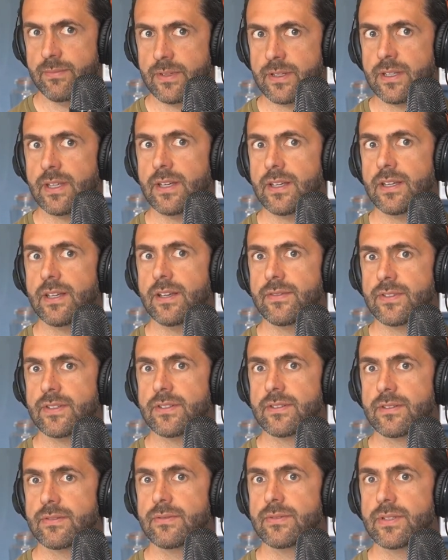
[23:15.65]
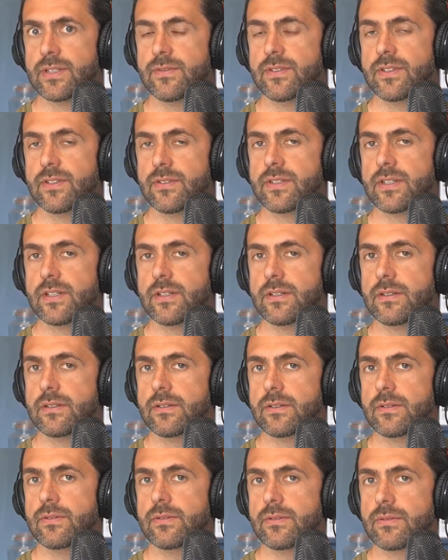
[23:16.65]
I'm like, yeah, yeah, have to talk to the user,
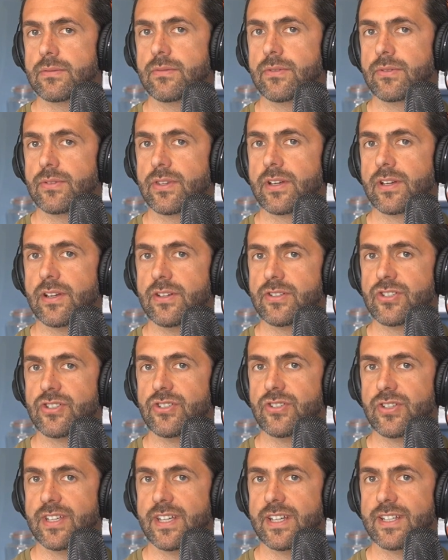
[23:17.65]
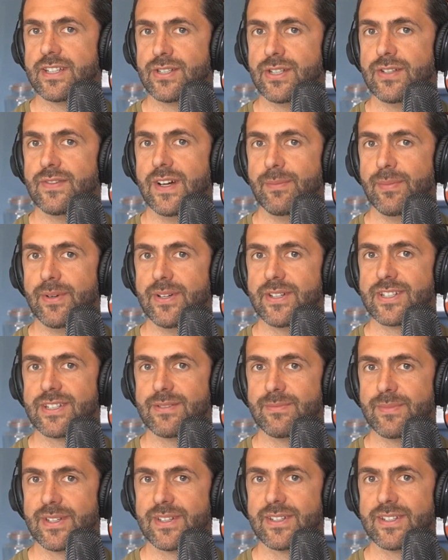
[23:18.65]
or or the closest you can get to that
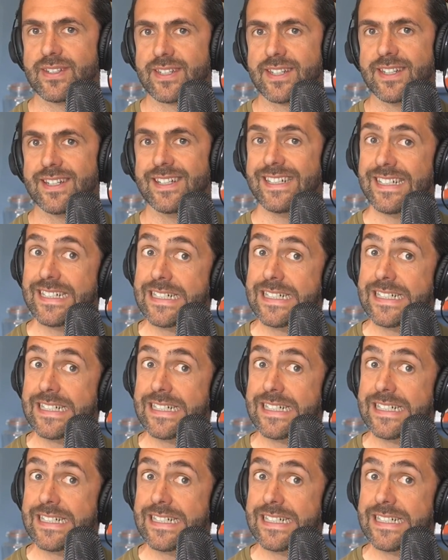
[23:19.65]
person, because